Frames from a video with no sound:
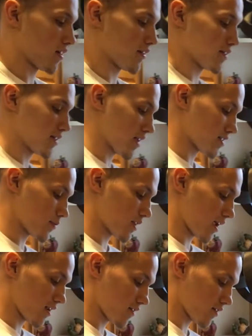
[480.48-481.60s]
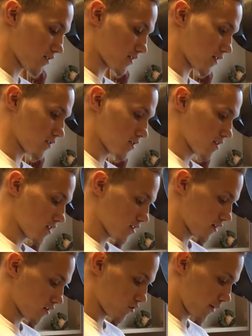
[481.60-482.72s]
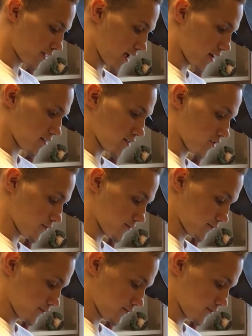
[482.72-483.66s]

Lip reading: I love the taste of banana though, so I'm gonna drop that in there.